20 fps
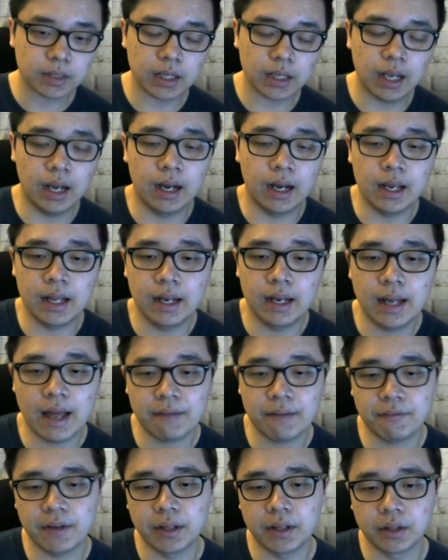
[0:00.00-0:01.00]
it
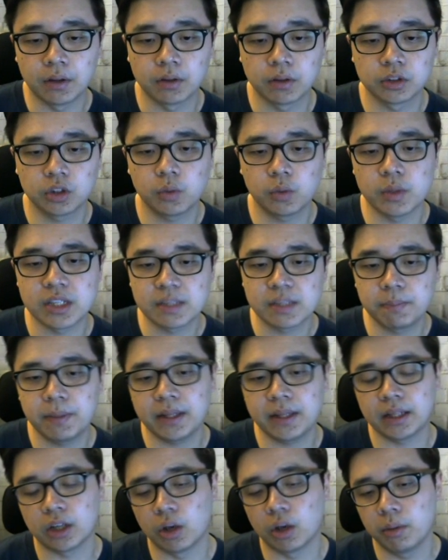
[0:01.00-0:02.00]
left ignored. So we
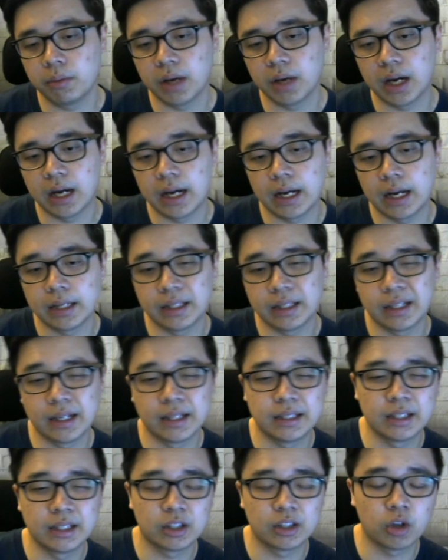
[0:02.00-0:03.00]
split
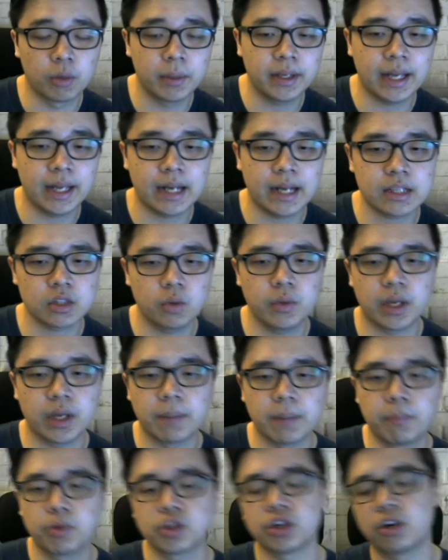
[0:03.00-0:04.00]
the Goblin Gang, so we
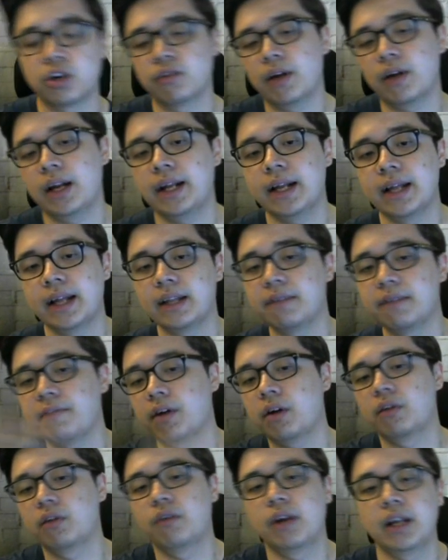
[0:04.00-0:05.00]
can push on the right lane and
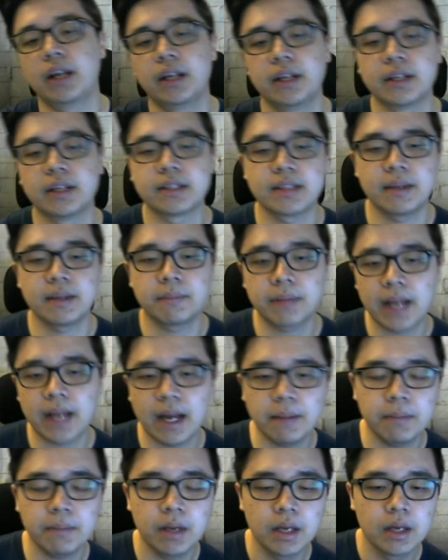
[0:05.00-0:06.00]
defend on the right lane at the same
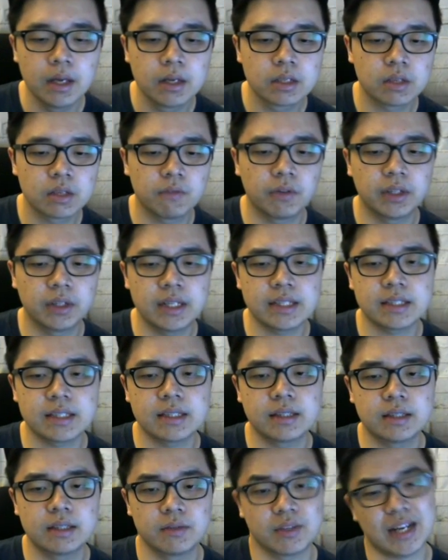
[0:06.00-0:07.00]
time. So for
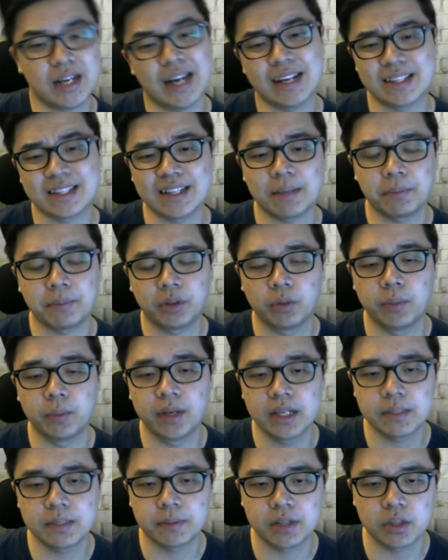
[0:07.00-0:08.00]
this, it kind of sucked to
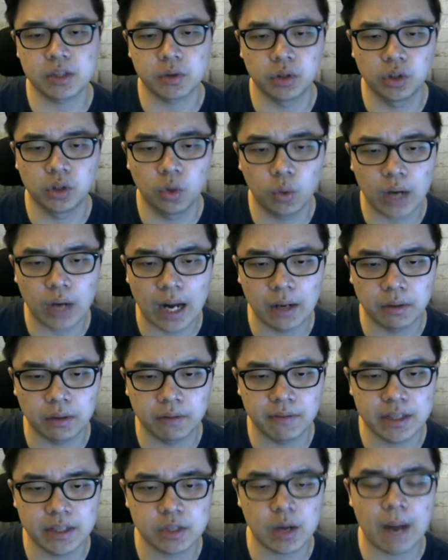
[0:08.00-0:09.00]
be us, because we got no card to
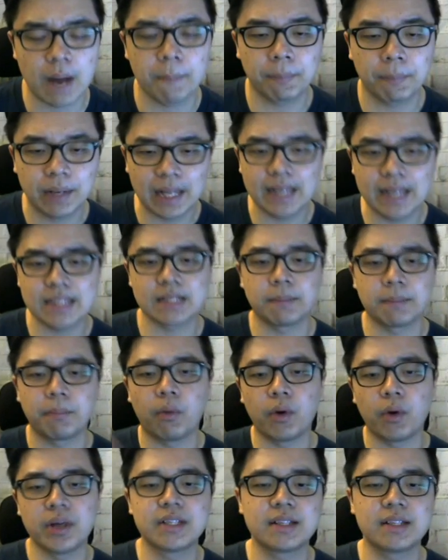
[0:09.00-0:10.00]
defend, so I placed the
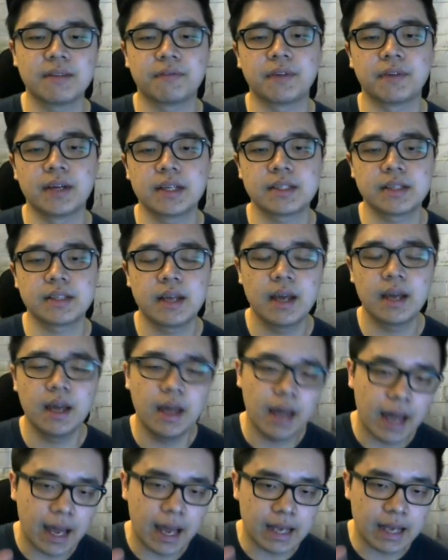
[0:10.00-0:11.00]
poison first.
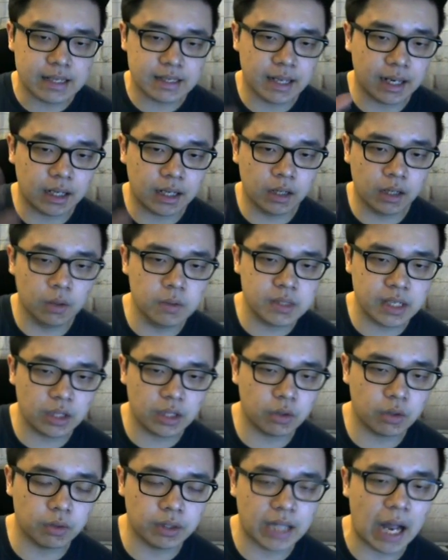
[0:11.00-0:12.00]
As they're closing
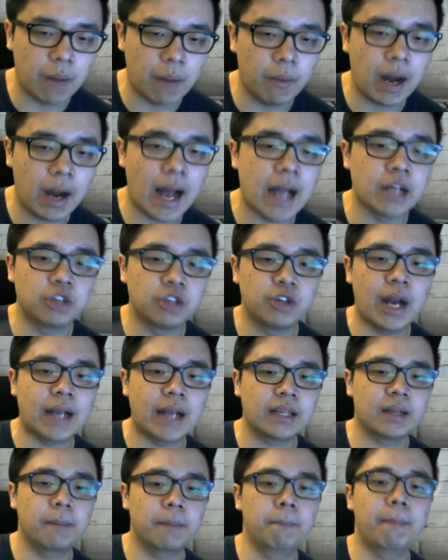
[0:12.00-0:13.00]
to the tower, I
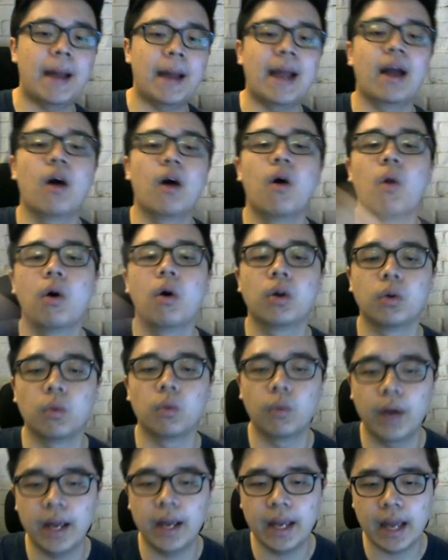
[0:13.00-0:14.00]
drag them back all the
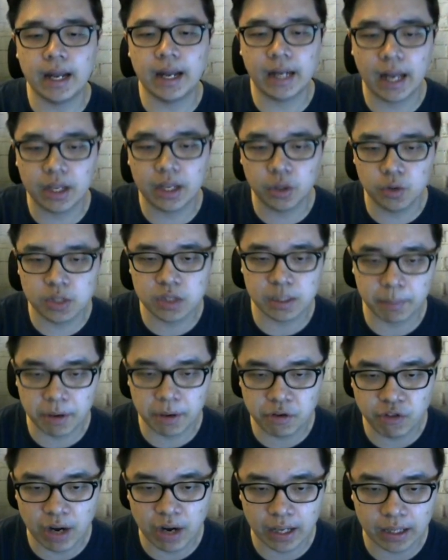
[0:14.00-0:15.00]
way, and then I use a
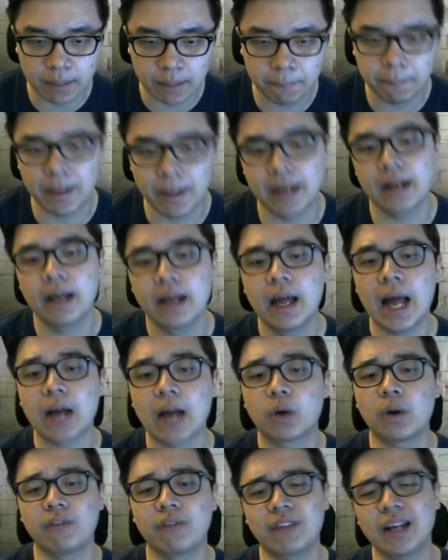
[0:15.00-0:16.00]
Baby Dragon. But I
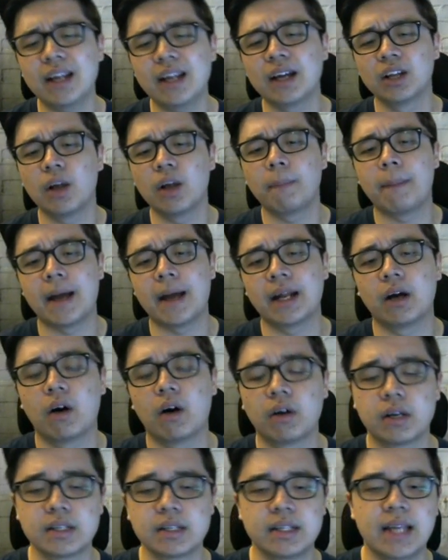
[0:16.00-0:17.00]
could have done it a lot better,
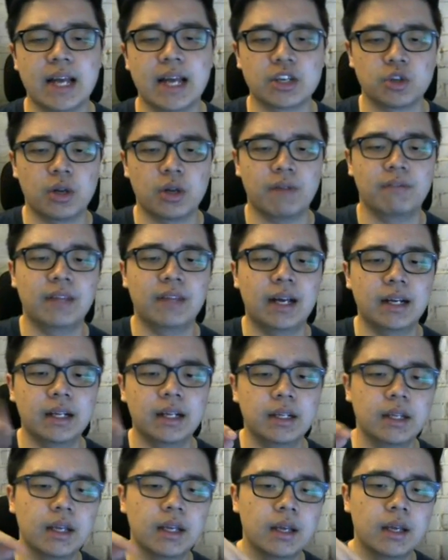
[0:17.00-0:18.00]
honestly. I should have done
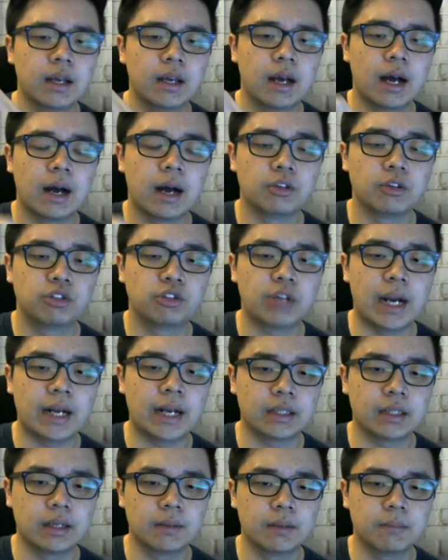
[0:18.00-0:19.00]
it,
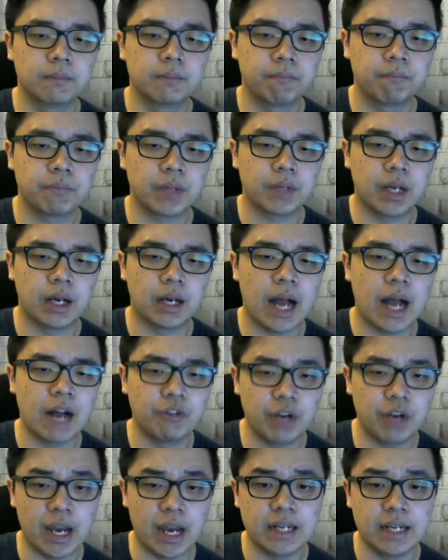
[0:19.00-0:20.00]
drag them
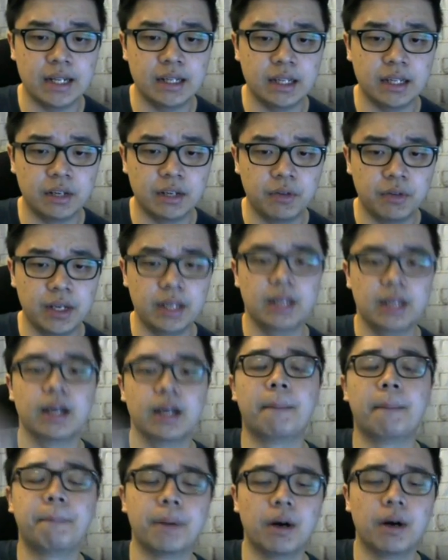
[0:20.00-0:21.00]
180 degree
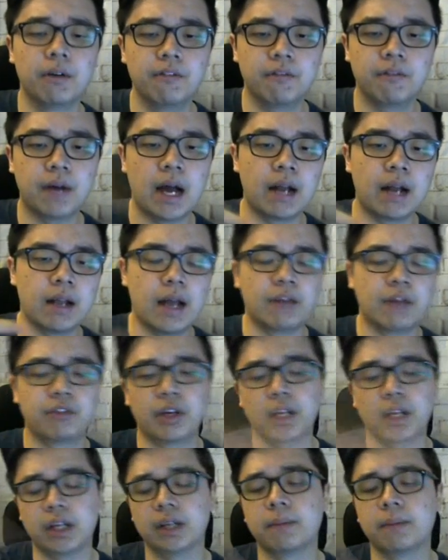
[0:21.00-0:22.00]
above. I
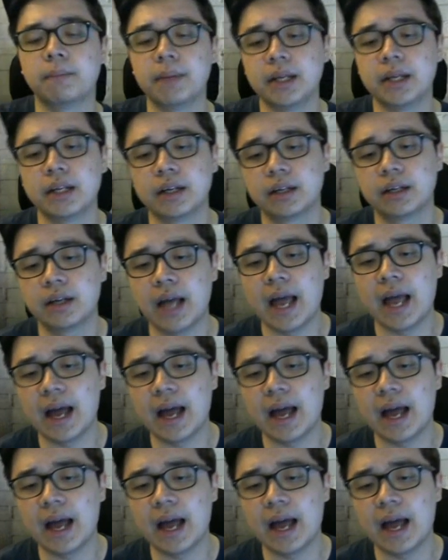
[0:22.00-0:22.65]
drag it in the middle,